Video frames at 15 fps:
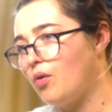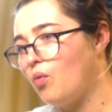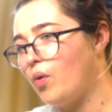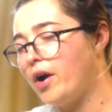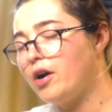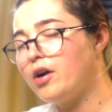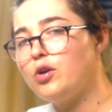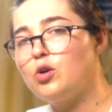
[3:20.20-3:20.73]

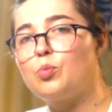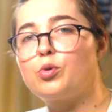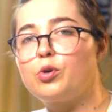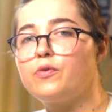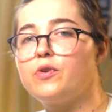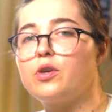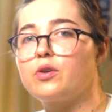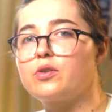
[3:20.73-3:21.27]
where are you
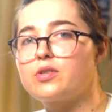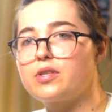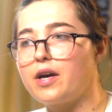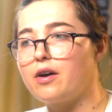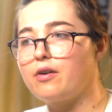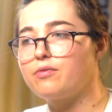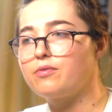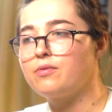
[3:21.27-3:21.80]
proving
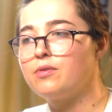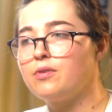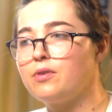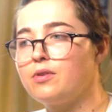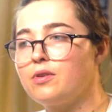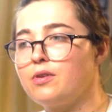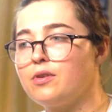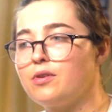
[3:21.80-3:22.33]
yourself
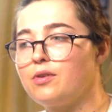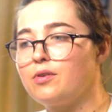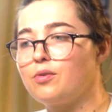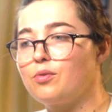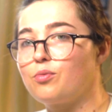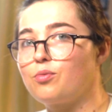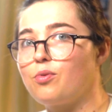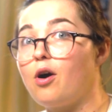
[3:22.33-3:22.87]

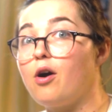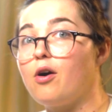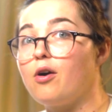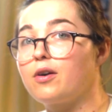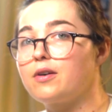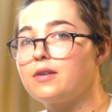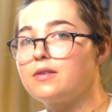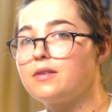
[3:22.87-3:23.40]

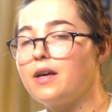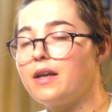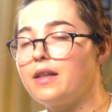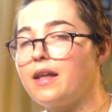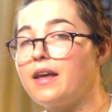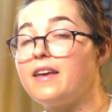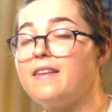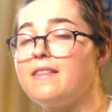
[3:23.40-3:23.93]
wrong, and
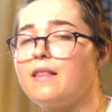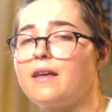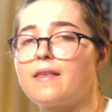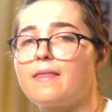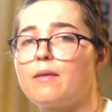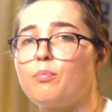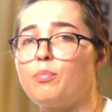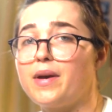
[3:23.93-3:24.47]
in
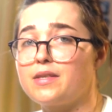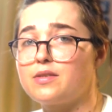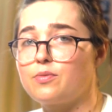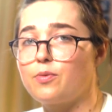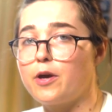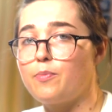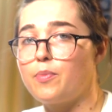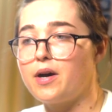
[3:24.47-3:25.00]
like the best
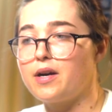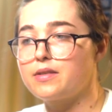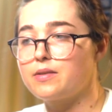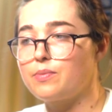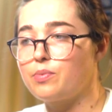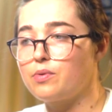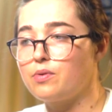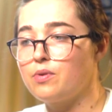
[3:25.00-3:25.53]
way
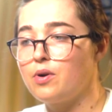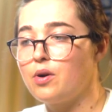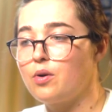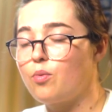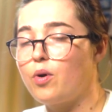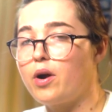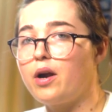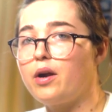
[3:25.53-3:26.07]
possible?
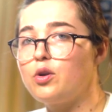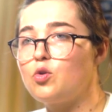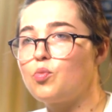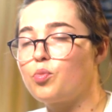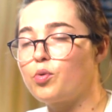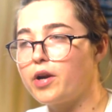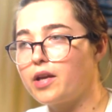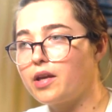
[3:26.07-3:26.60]
Where are you
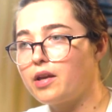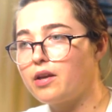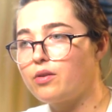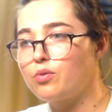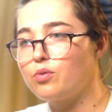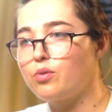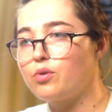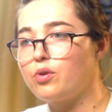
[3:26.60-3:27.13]
breaking
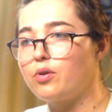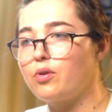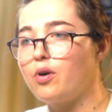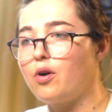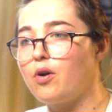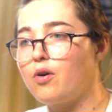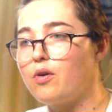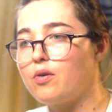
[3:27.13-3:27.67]
through your
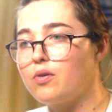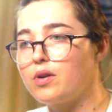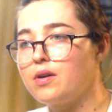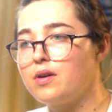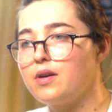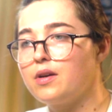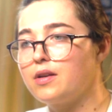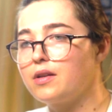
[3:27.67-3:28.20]
own
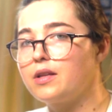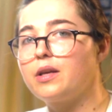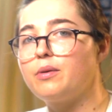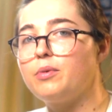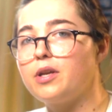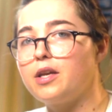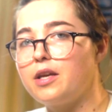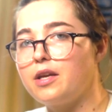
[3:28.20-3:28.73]

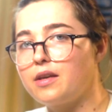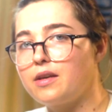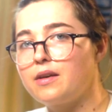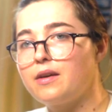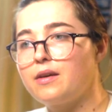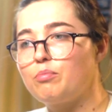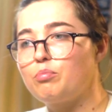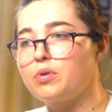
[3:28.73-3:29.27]
limiting
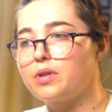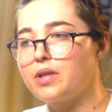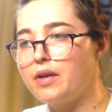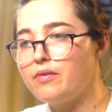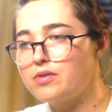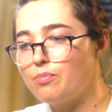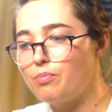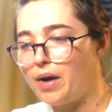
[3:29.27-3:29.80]

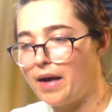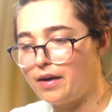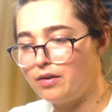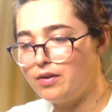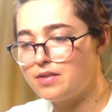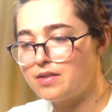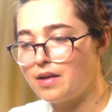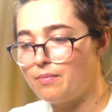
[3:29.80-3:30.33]
beliefs and
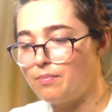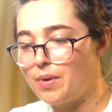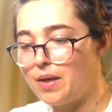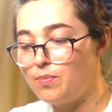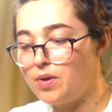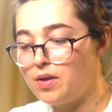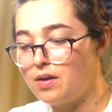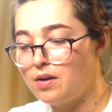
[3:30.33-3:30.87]
patterns that
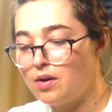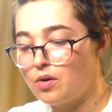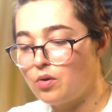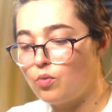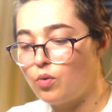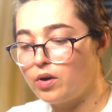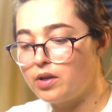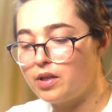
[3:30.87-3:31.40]
maybe
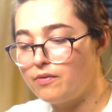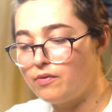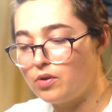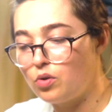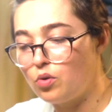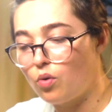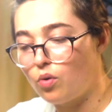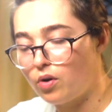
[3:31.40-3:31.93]
weren't even
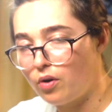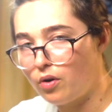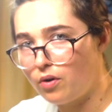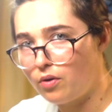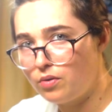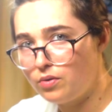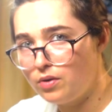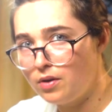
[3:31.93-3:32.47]
your
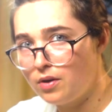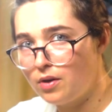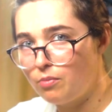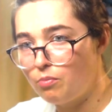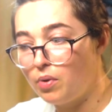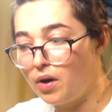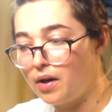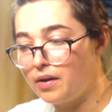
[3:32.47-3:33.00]
own,
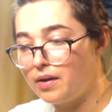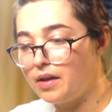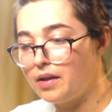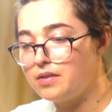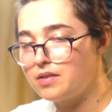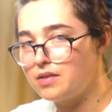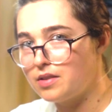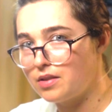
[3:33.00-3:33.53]
but
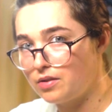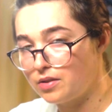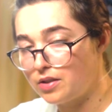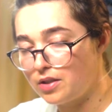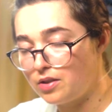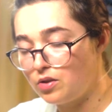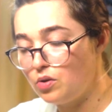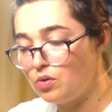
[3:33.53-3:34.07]
instilled
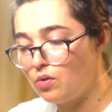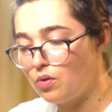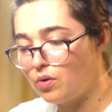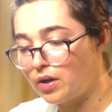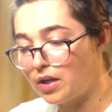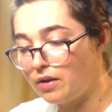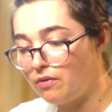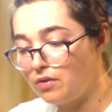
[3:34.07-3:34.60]
in you or
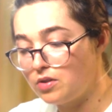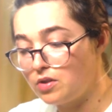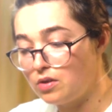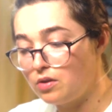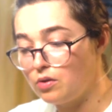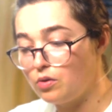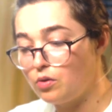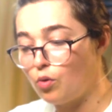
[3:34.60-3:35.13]
given to
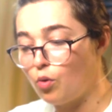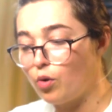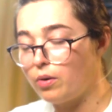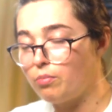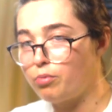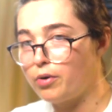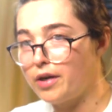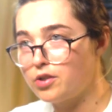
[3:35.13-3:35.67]
you or
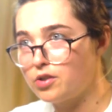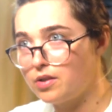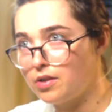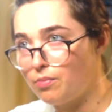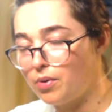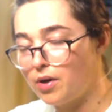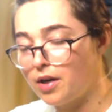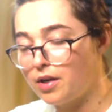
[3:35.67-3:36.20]
impressioned
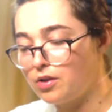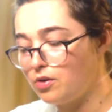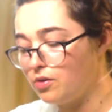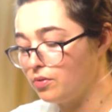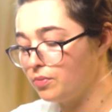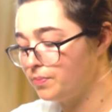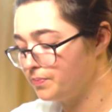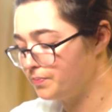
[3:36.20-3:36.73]
upon
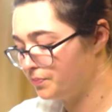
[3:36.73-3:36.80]
you?